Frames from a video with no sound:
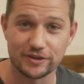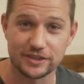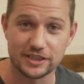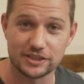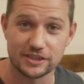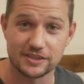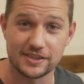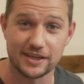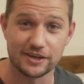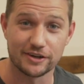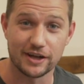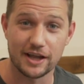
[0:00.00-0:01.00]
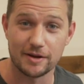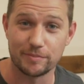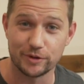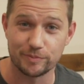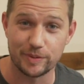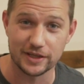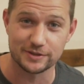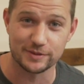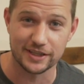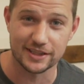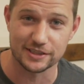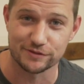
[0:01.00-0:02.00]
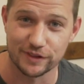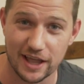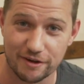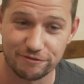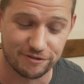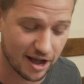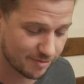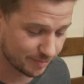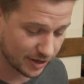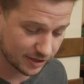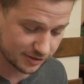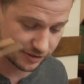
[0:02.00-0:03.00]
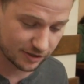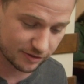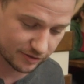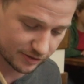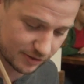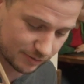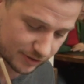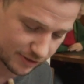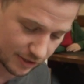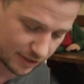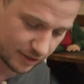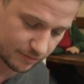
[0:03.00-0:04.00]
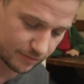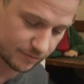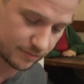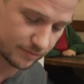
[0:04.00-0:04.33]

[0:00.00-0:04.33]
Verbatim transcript: favorite dishes here in Budapest. We get this for like five bucks, so let's see what's up.